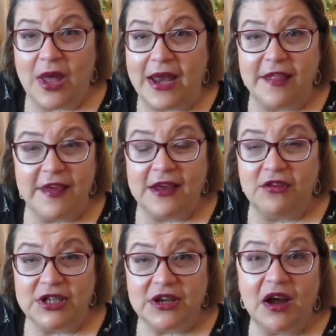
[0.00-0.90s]
anything
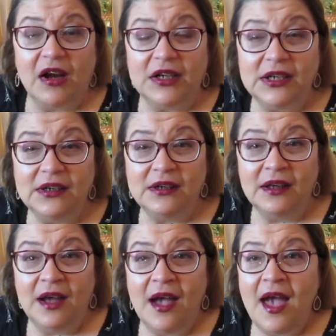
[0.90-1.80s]
in return,
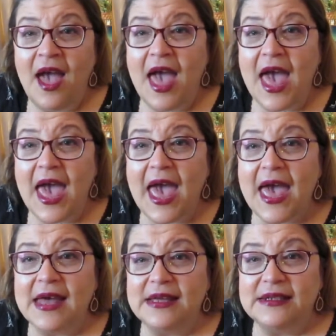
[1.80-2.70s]

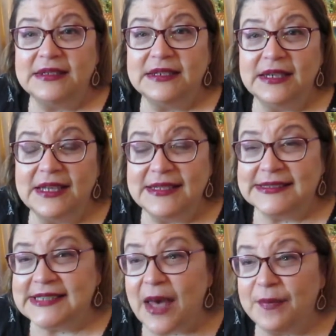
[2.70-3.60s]
and
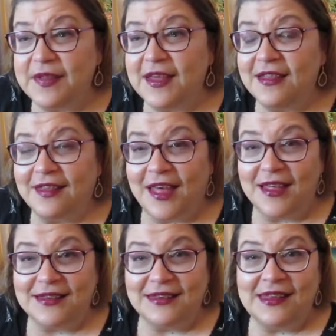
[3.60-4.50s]
it's something
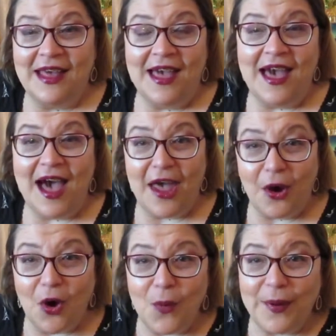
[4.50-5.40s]
that I
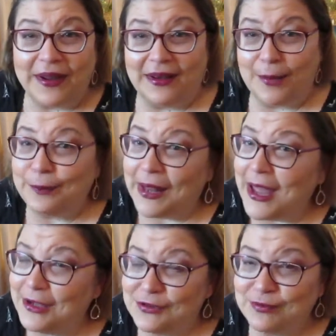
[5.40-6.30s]
hope I can
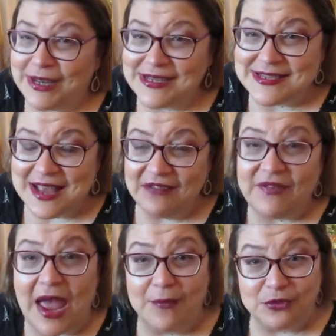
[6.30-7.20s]
apply to
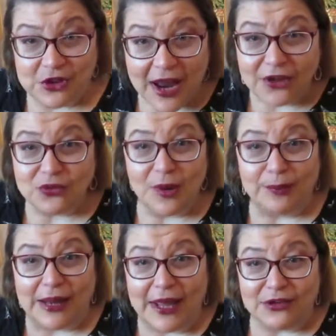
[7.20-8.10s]
myself. I'm trying to
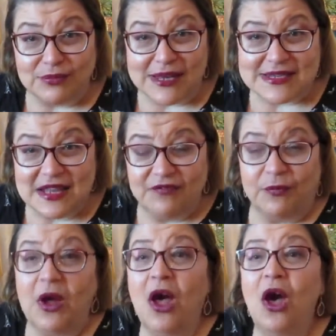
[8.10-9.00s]
apply to
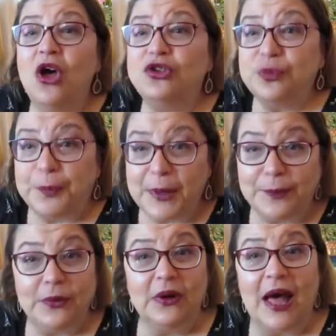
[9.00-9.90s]
myself, to
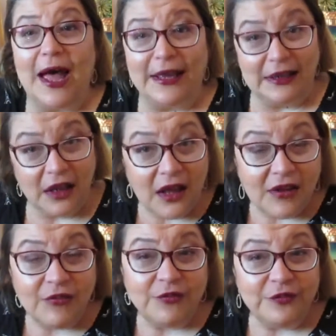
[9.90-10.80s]
people I
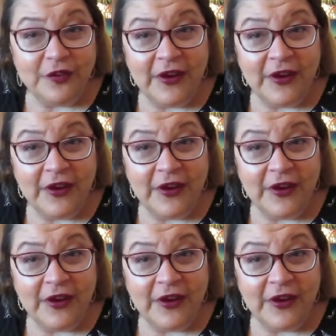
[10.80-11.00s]
love,